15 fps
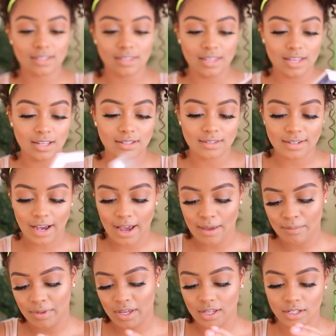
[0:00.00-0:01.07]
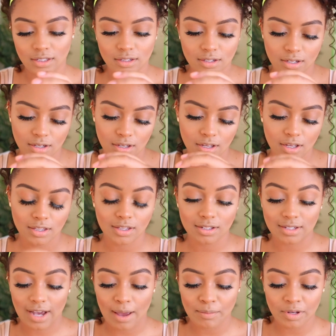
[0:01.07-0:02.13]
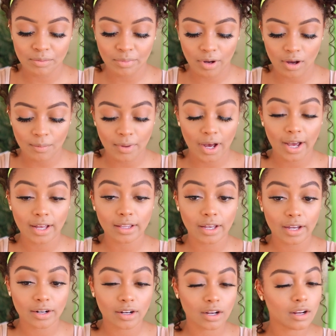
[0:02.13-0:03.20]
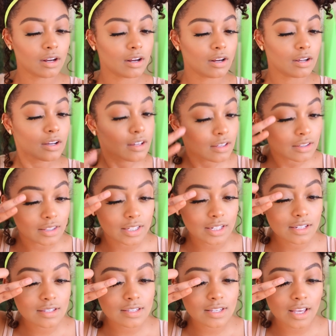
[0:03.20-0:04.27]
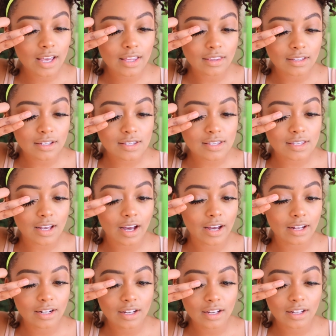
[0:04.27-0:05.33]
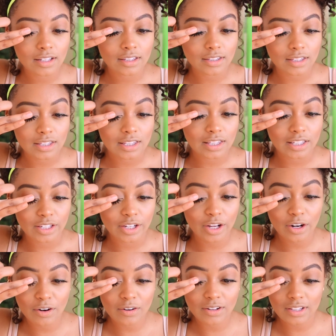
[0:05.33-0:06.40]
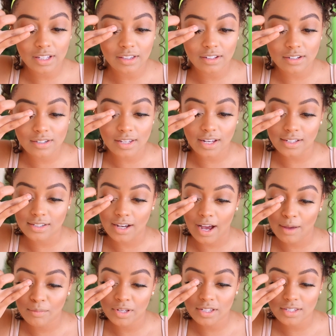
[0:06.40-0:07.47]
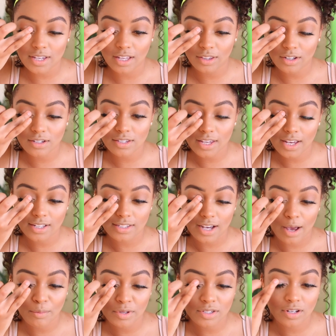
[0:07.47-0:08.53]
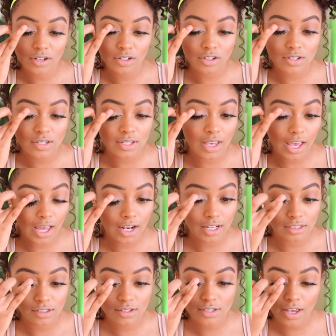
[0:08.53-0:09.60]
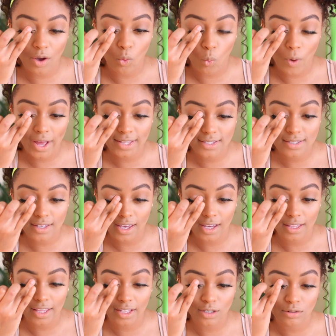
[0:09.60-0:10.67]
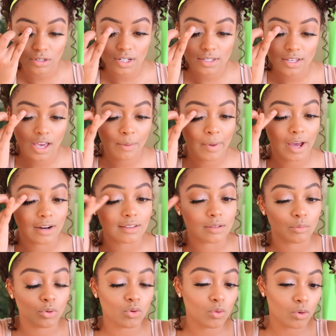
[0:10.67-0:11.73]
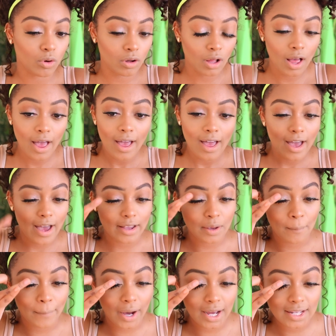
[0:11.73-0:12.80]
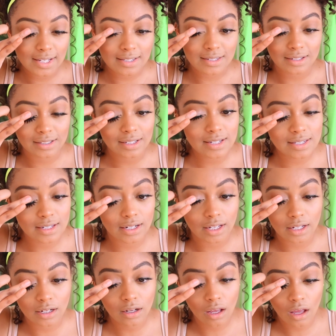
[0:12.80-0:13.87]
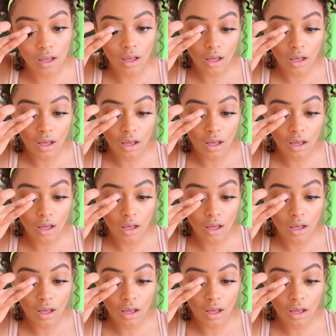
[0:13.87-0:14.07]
is the Diamond, the Diamond Bomb highlighter. This in the sun literally looks like diamonds. It looks like diamonds on your skin. It looks like wet skin, like you just came out of the pool and your body is glistening